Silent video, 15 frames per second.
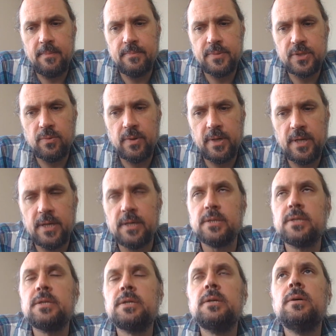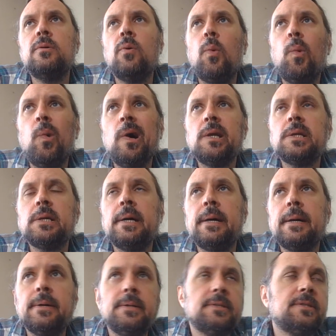So what else? What
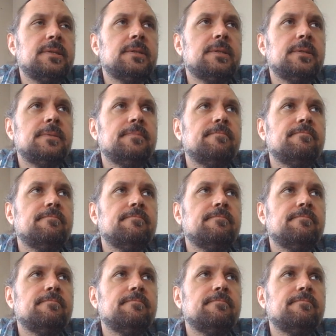else?